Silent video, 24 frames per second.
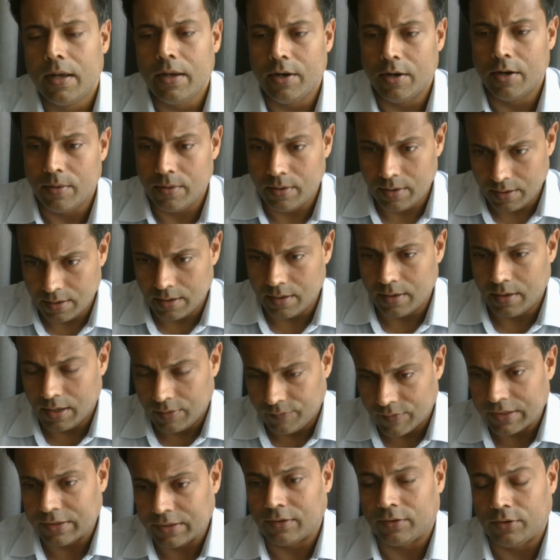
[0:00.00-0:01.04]
You know,
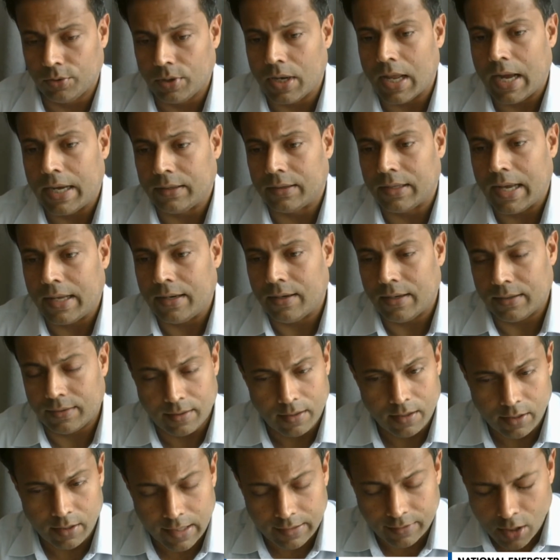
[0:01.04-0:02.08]
investors do like that. There's
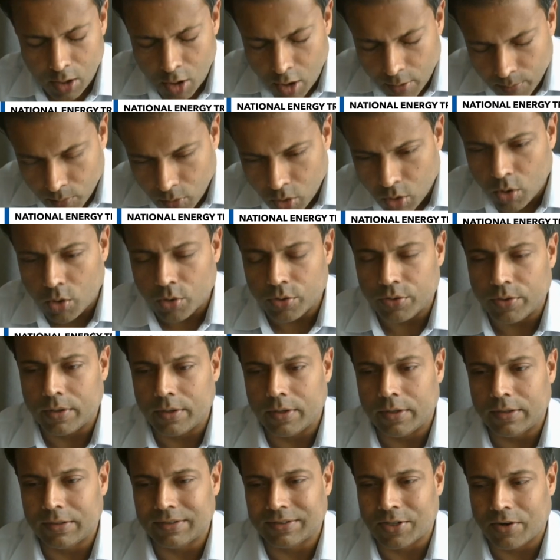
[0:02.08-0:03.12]
a, there's a lot more
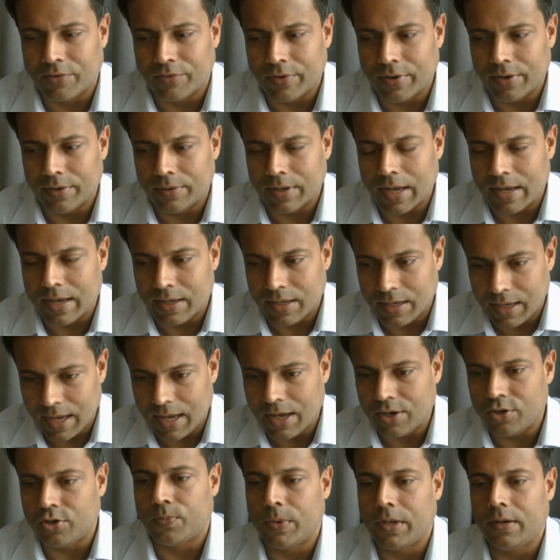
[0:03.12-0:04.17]
sort of
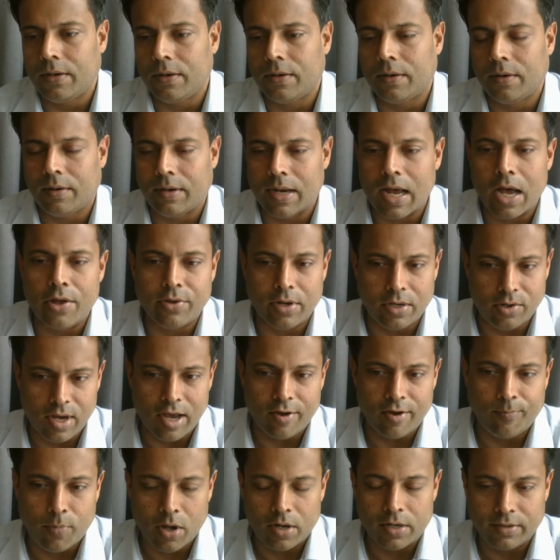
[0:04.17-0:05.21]
engagement now that you
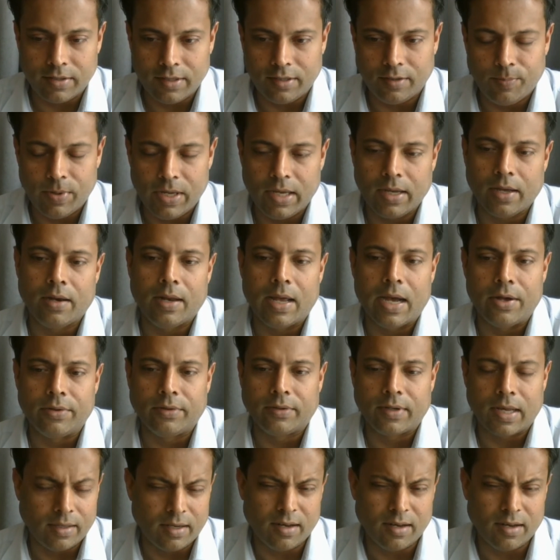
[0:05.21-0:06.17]
have policies being announced.